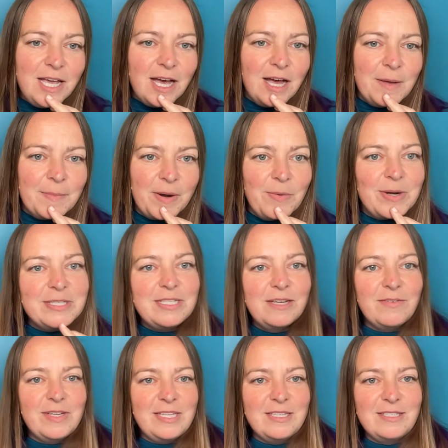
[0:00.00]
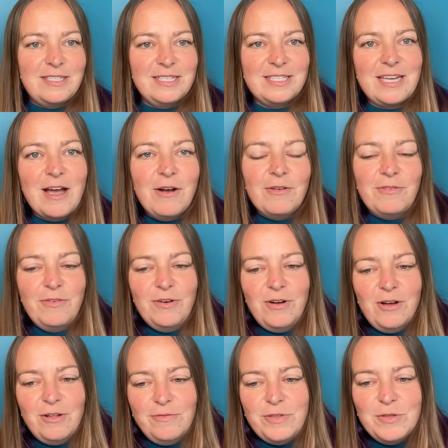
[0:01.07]
But I wanted to give a discount for
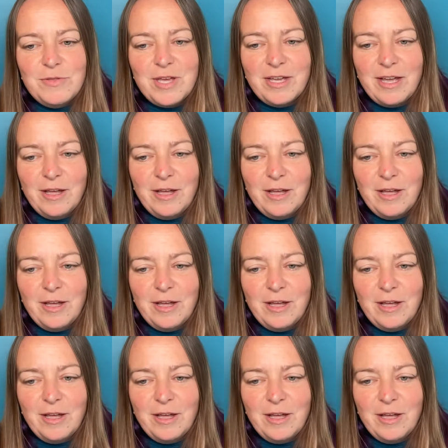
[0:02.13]
all of you that